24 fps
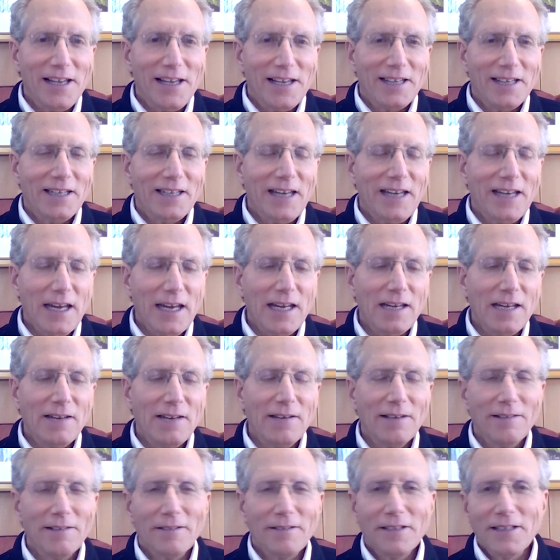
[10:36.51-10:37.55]

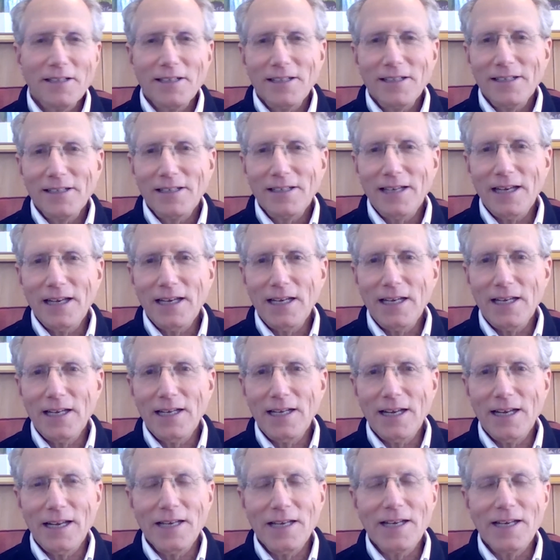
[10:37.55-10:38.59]
key
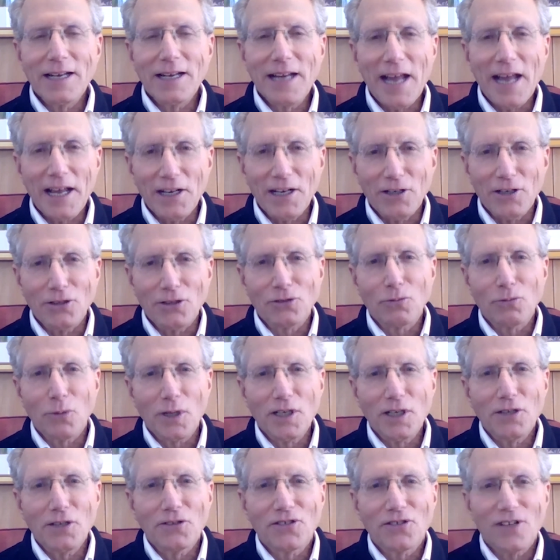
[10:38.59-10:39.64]
indicators, what
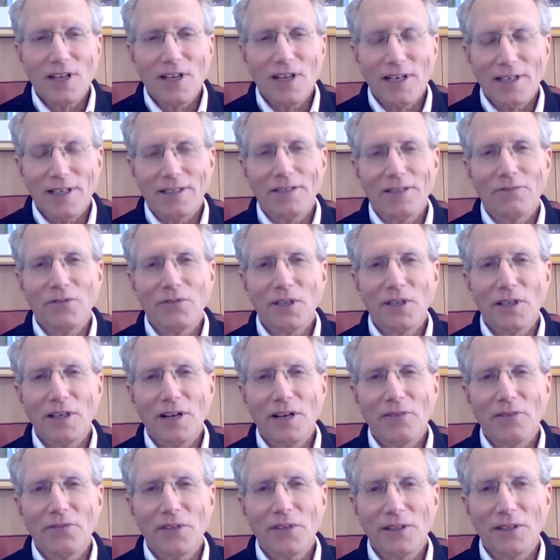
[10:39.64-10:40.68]
are you seeing in the
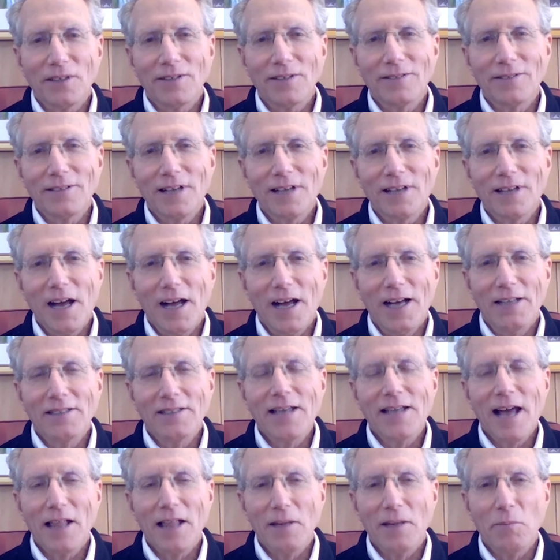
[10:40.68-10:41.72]
Philadelphia
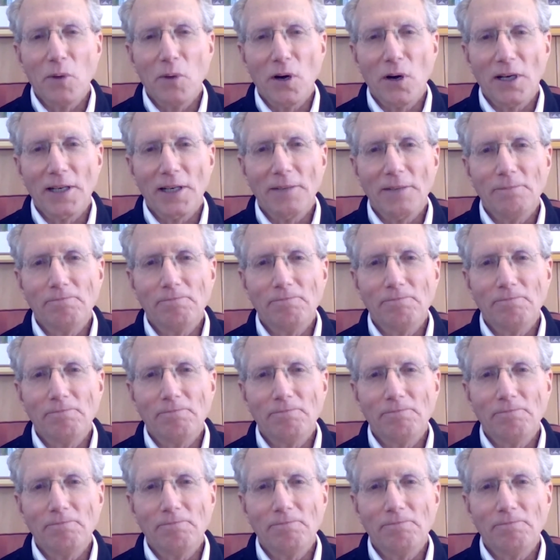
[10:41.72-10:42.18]
talent market?